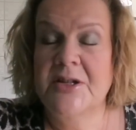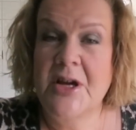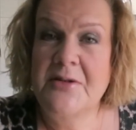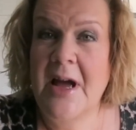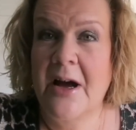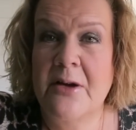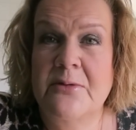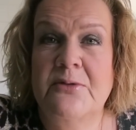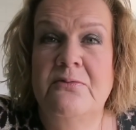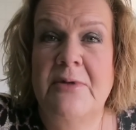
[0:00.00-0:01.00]
So yeah, I
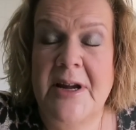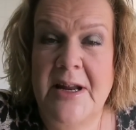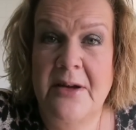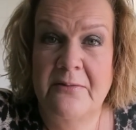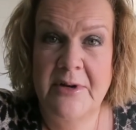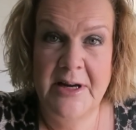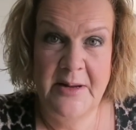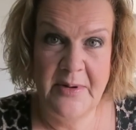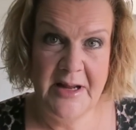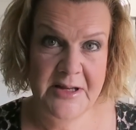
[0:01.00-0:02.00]
was really,
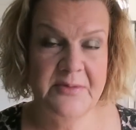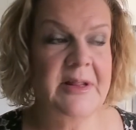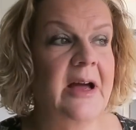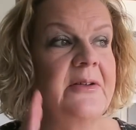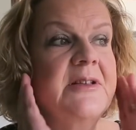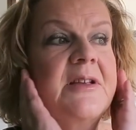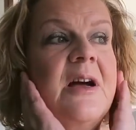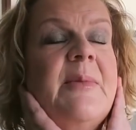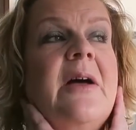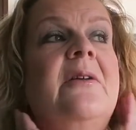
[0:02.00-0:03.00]
really pleased with how it's
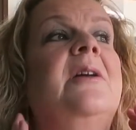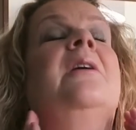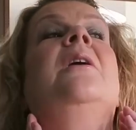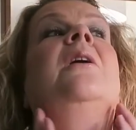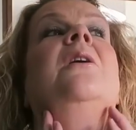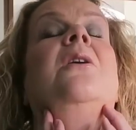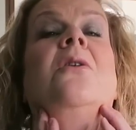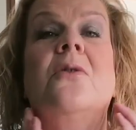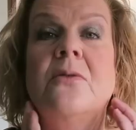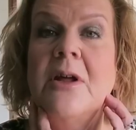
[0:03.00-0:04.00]
come out. And
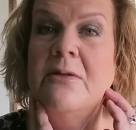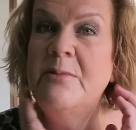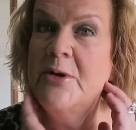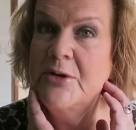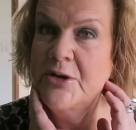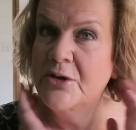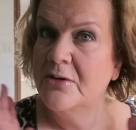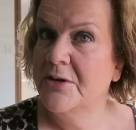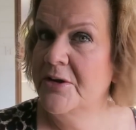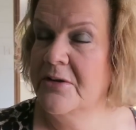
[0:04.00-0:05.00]
although I'm not
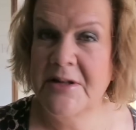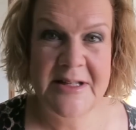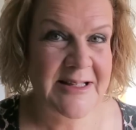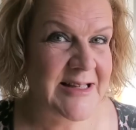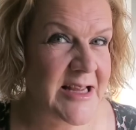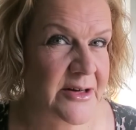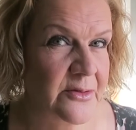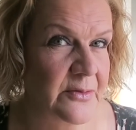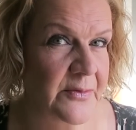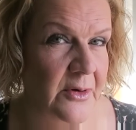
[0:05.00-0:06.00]
sure you can see an
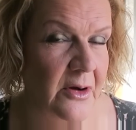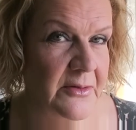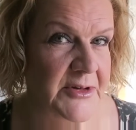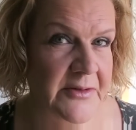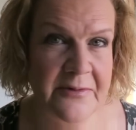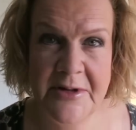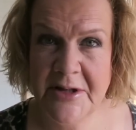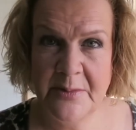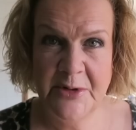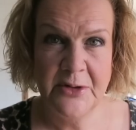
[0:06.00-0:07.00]
awful lot of
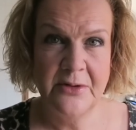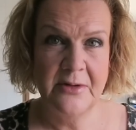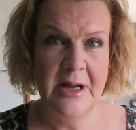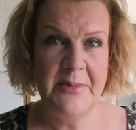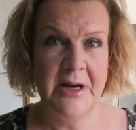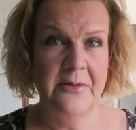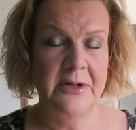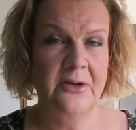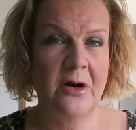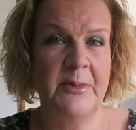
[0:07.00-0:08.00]
difference, I'm sure you'll let me know in
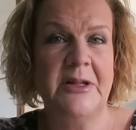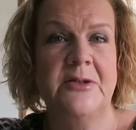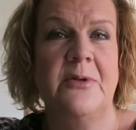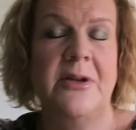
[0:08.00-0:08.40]
the comments